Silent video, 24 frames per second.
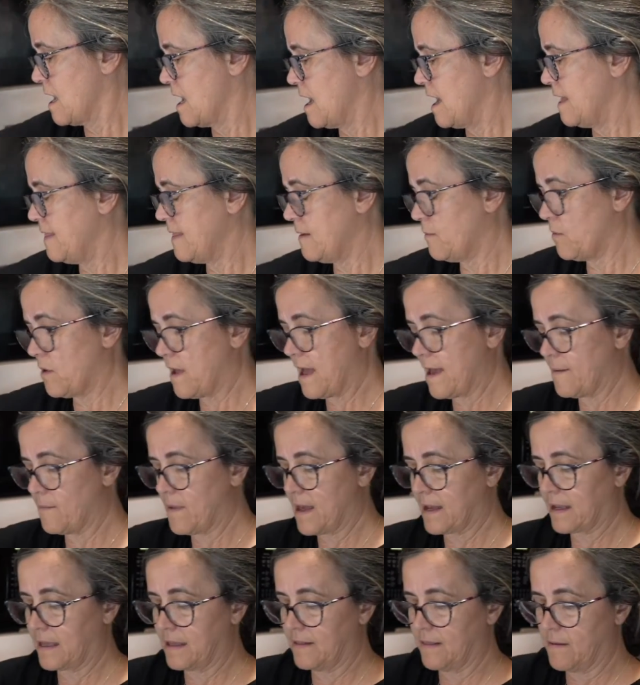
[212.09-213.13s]
And then we'll add
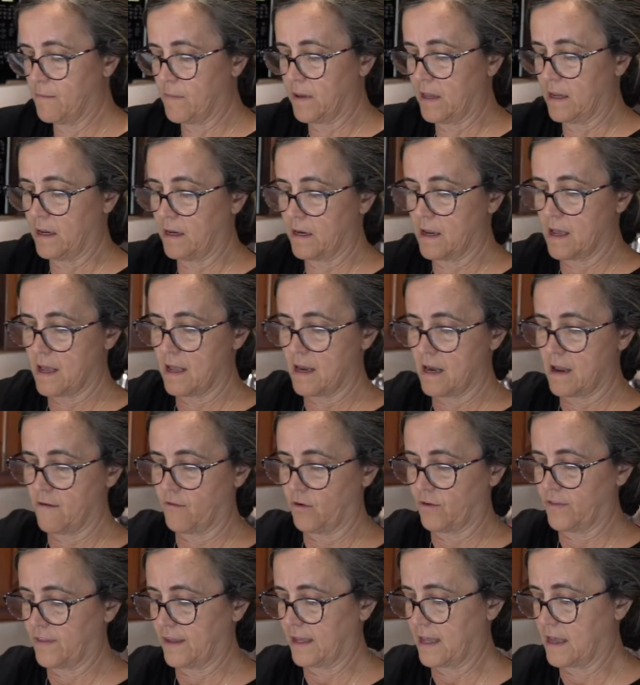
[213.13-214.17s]
back in the meat and
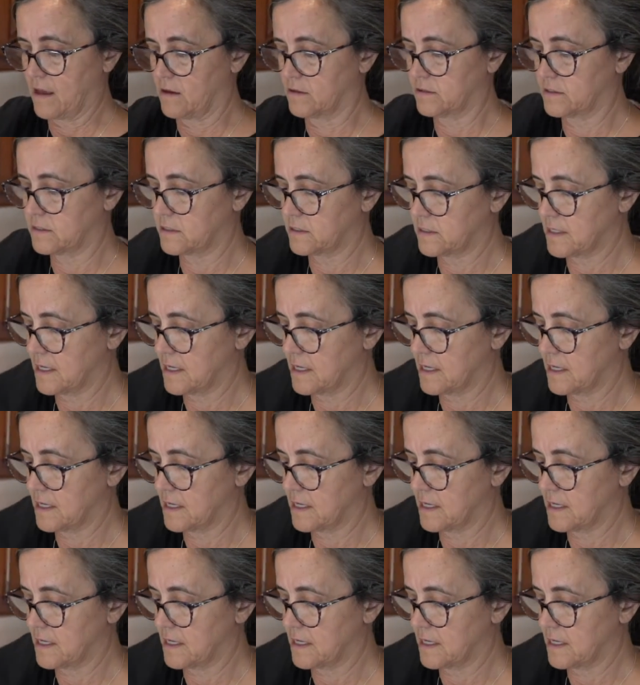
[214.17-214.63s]
everything else,